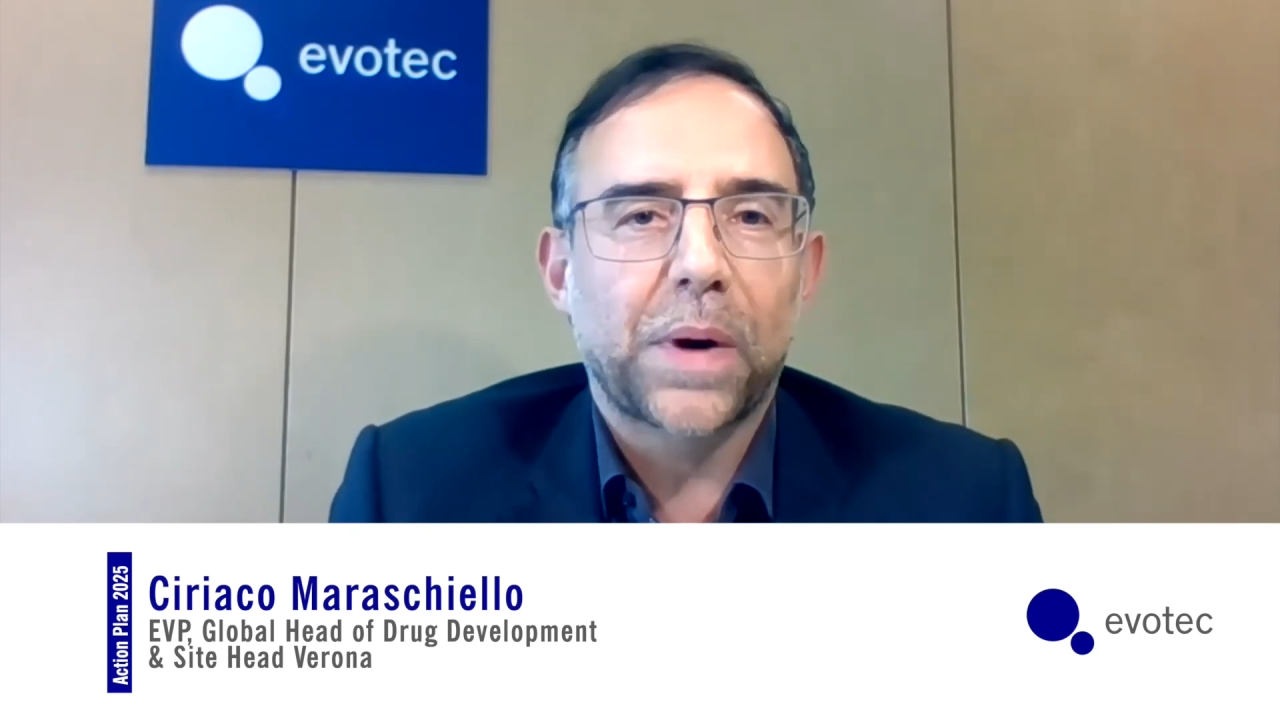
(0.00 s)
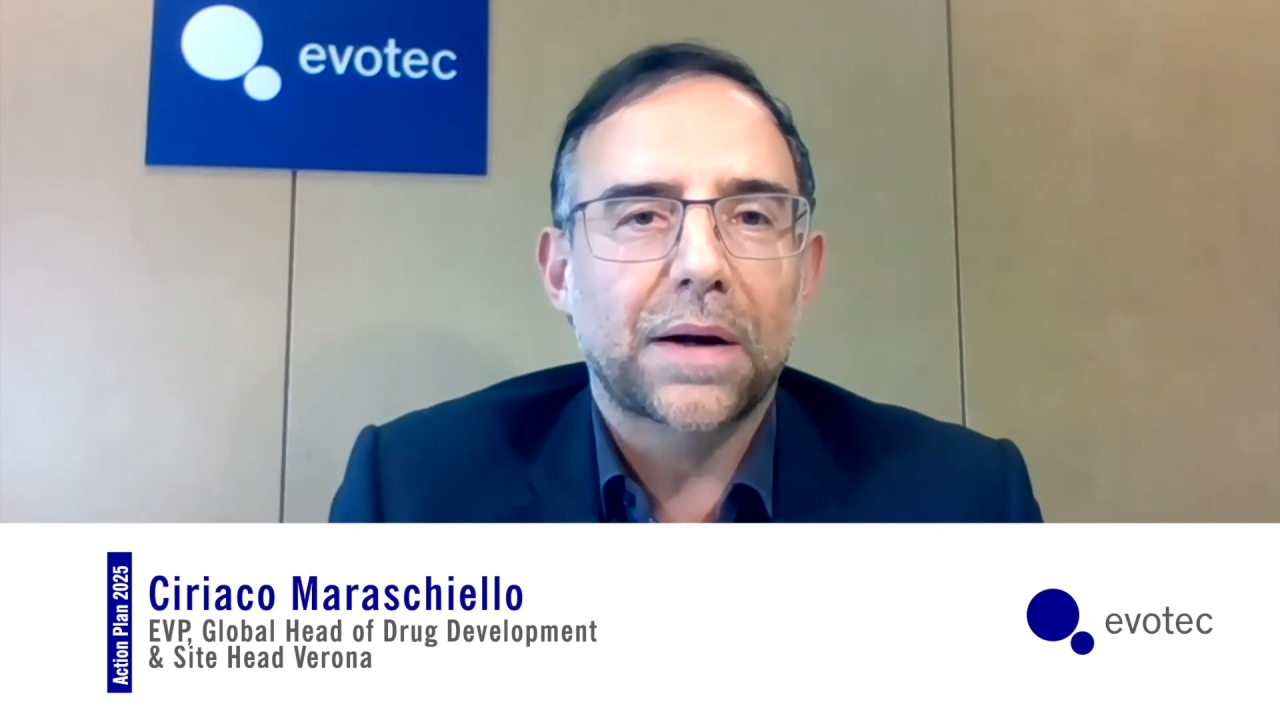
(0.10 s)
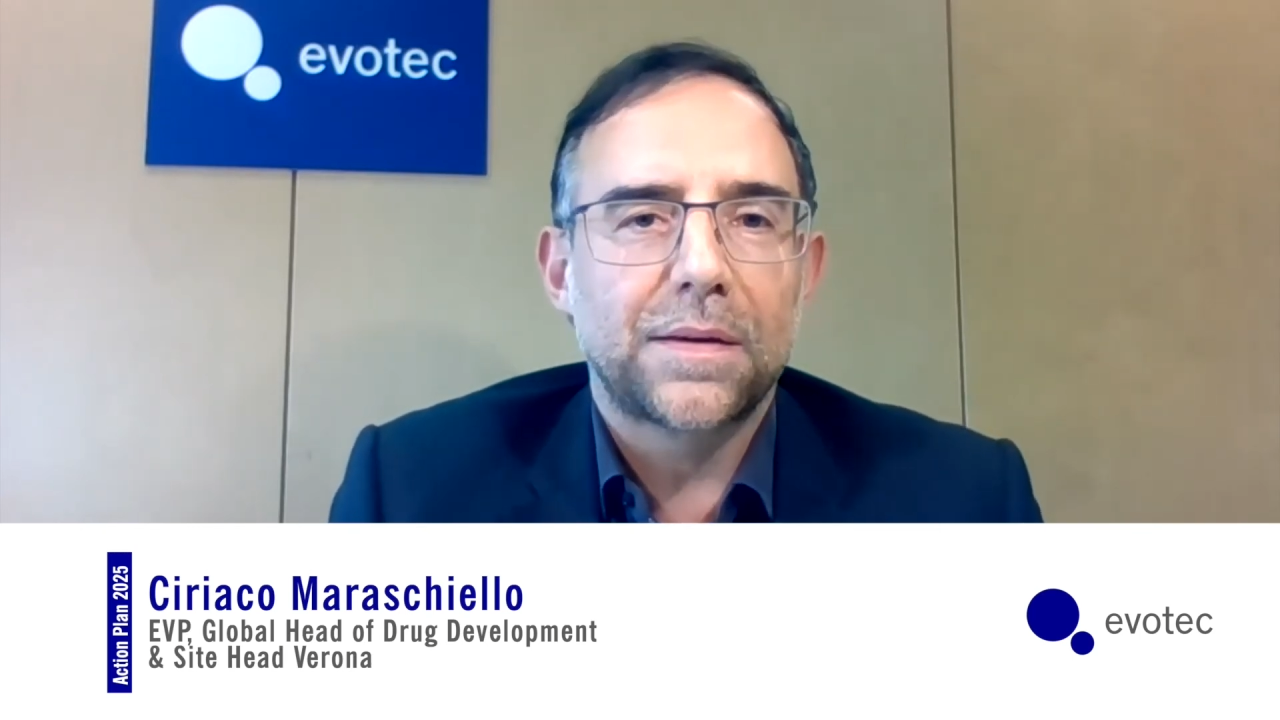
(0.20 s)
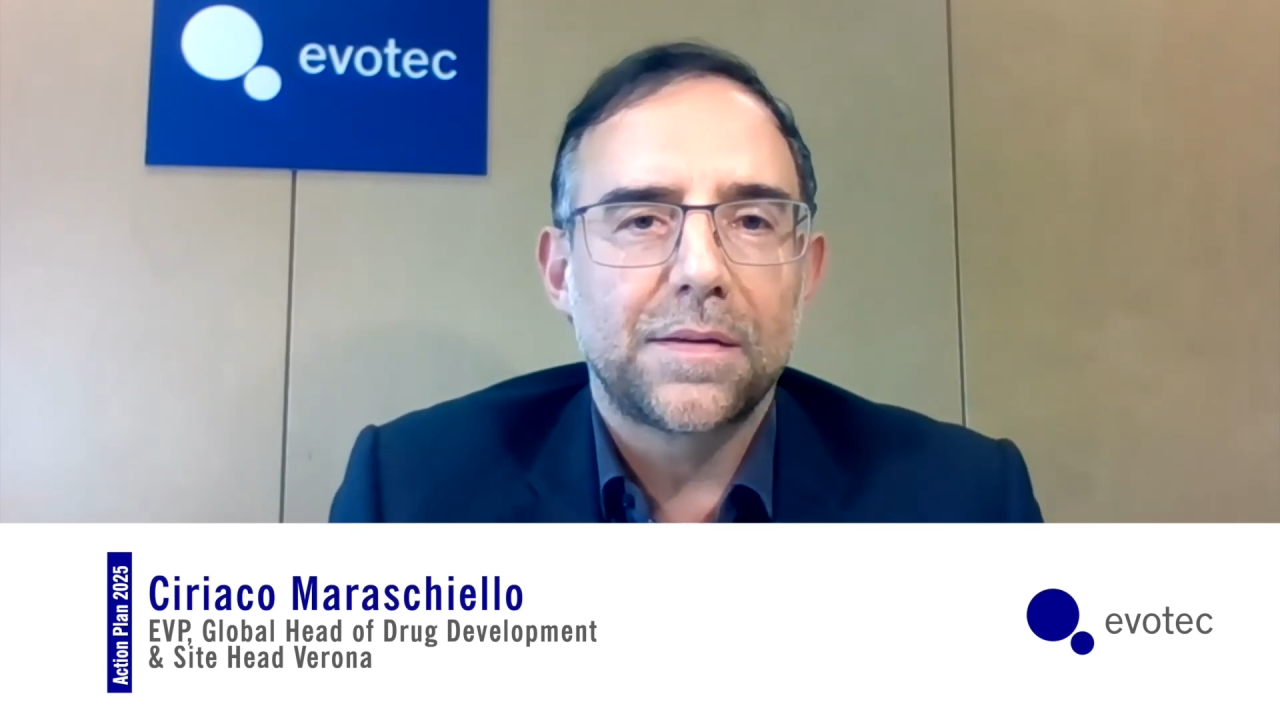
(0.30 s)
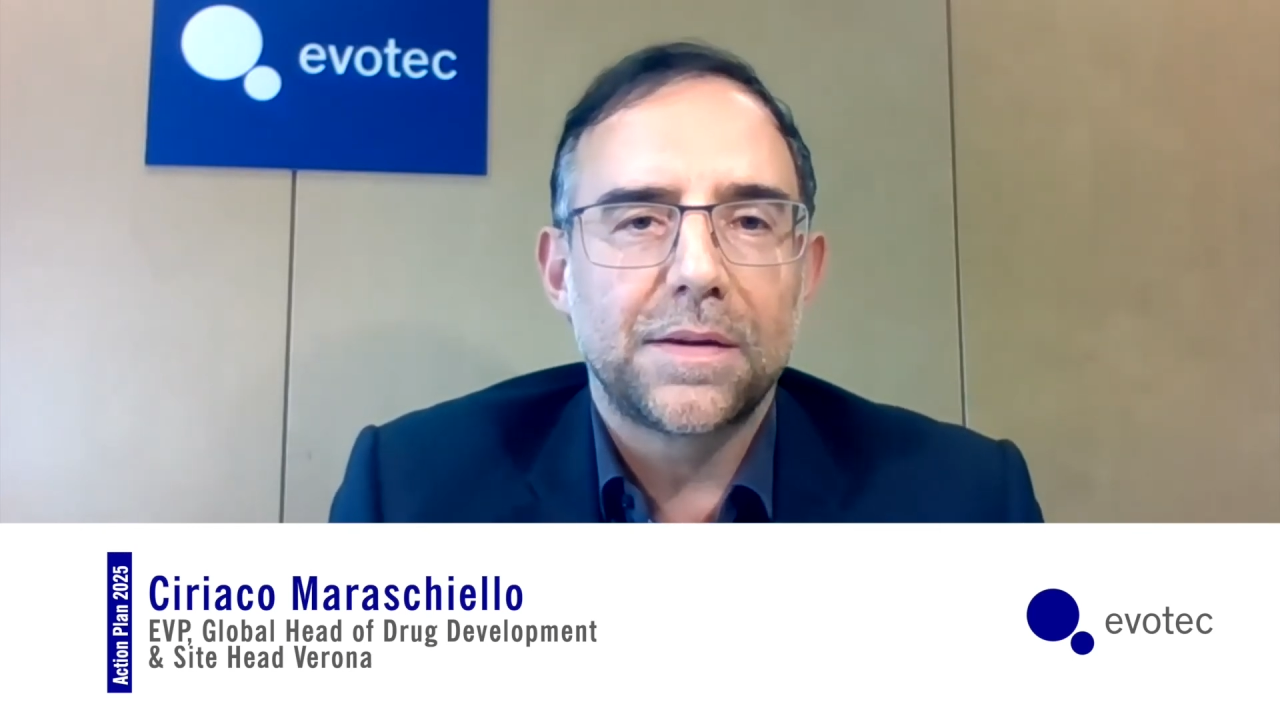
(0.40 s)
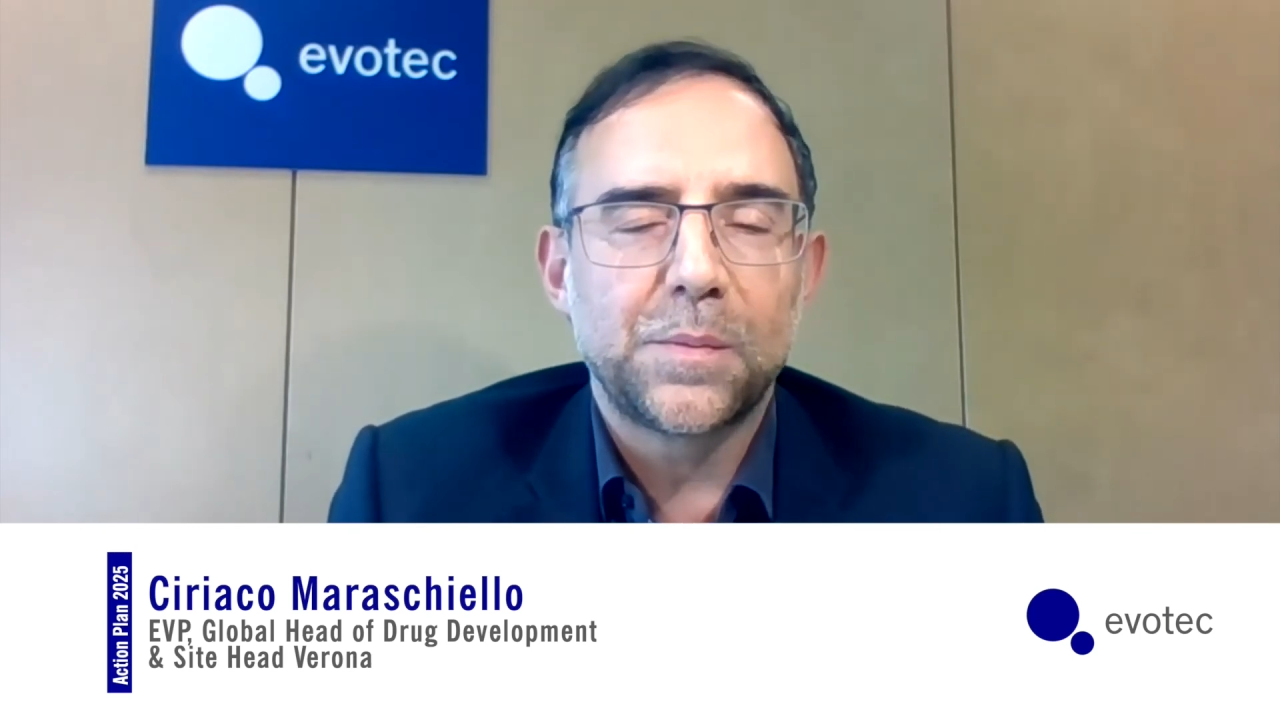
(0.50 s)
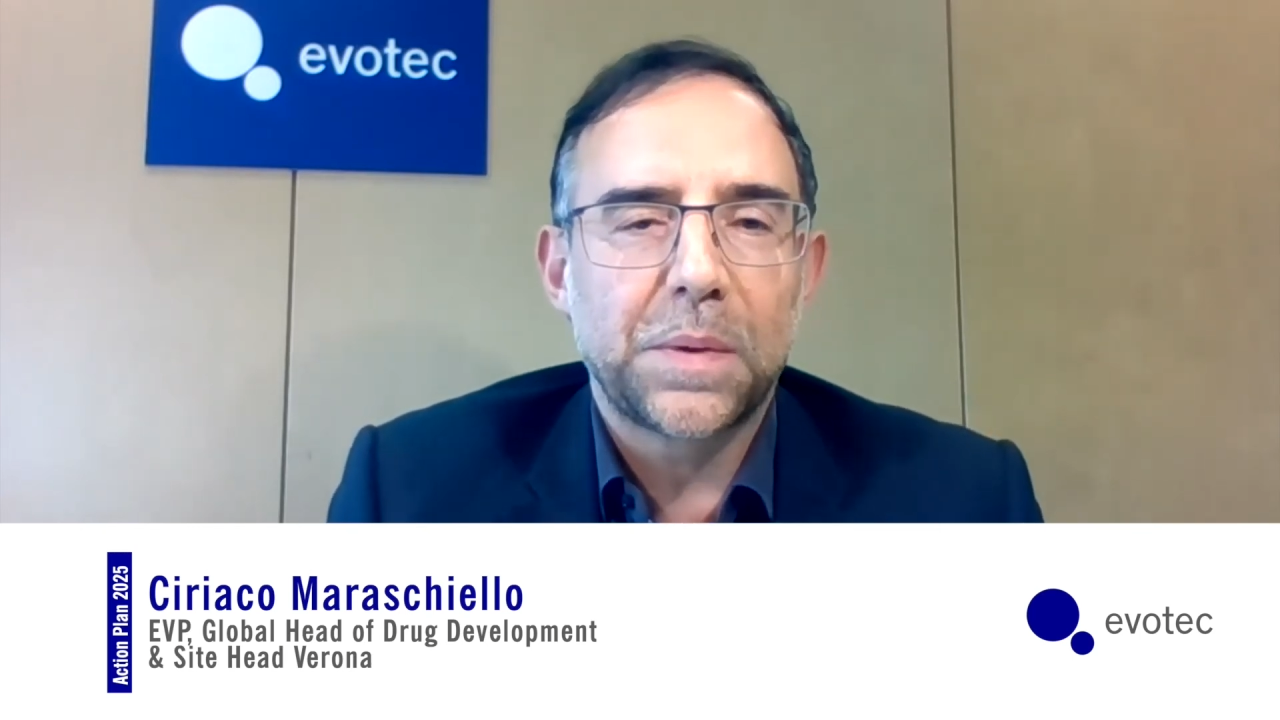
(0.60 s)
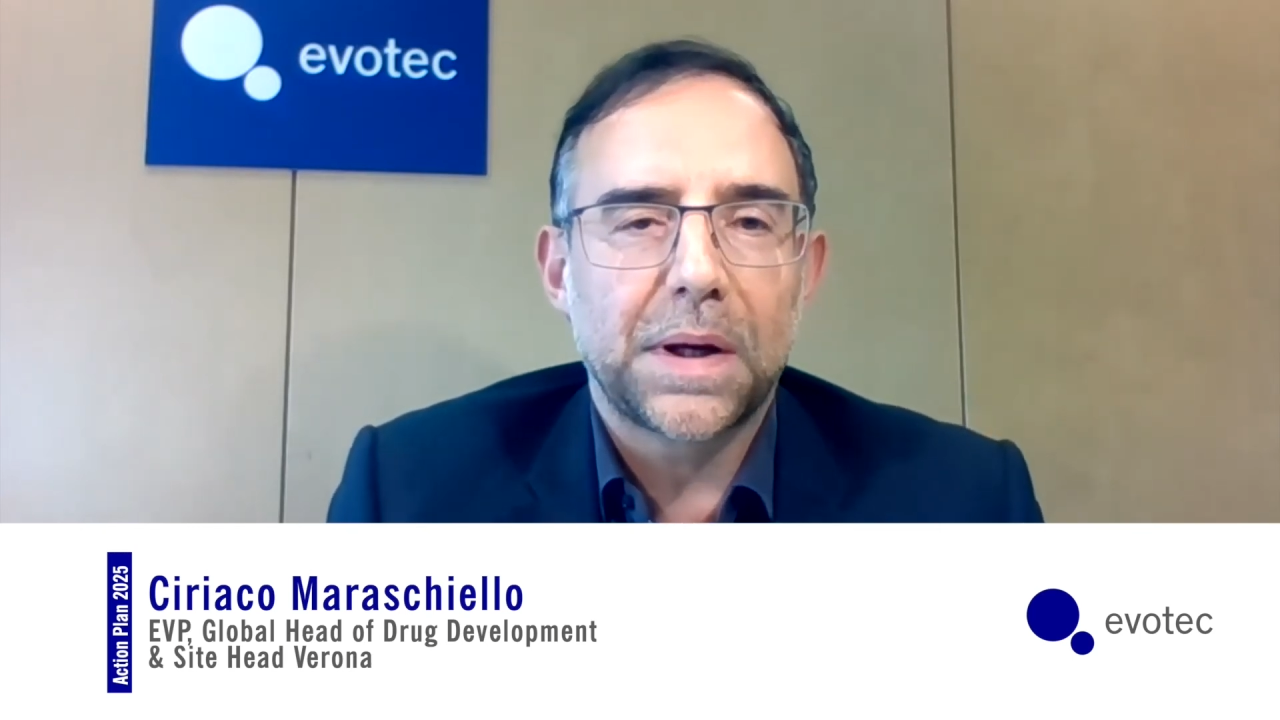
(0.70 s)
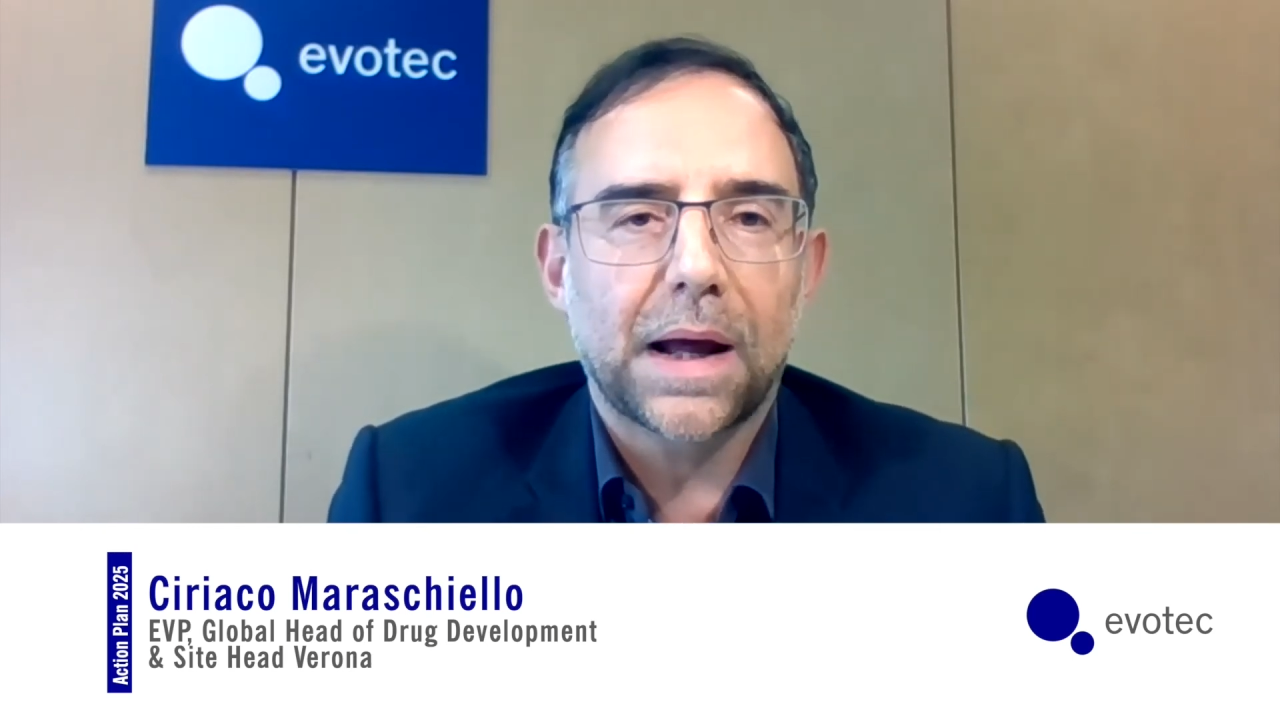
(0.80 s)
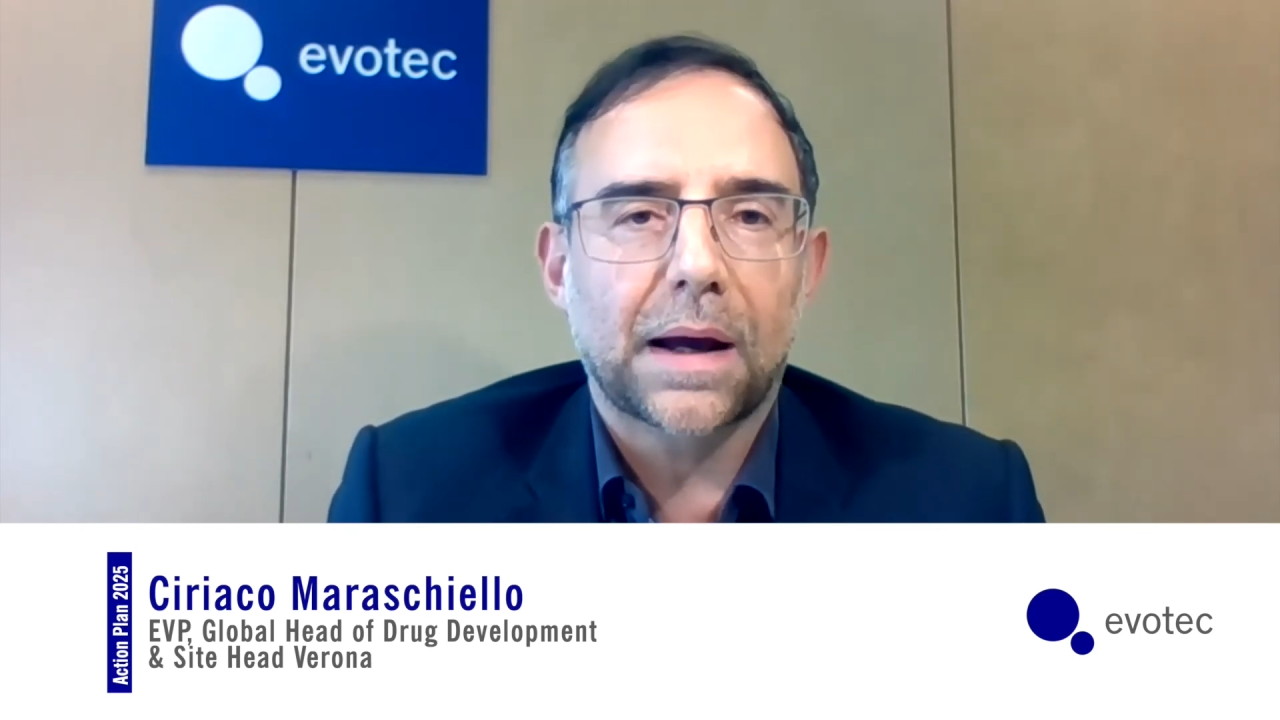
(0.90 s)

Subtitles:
participate